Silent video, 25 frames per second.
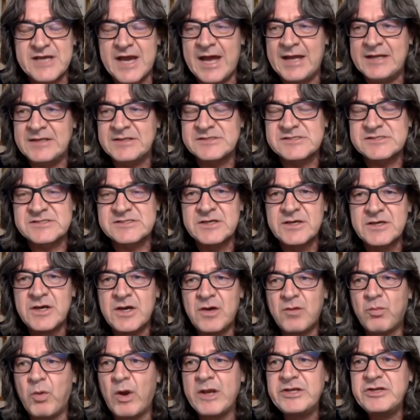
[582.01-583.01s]
And
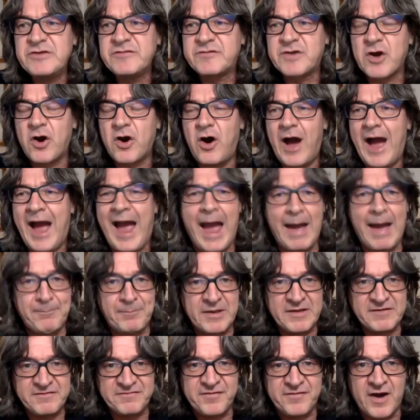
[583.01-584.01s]
when you've got a
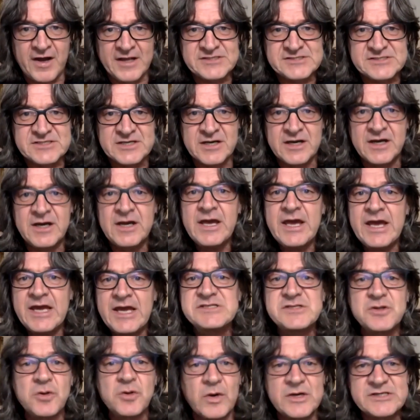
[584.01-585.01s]
happy fighter,
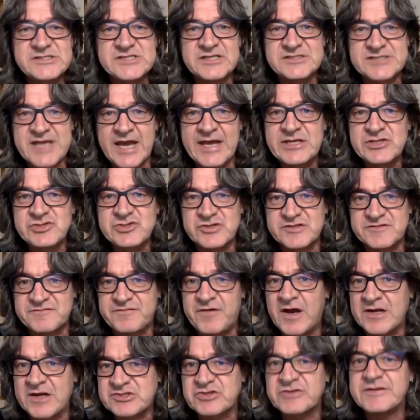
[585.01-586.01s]
he's always a dangerous fighter.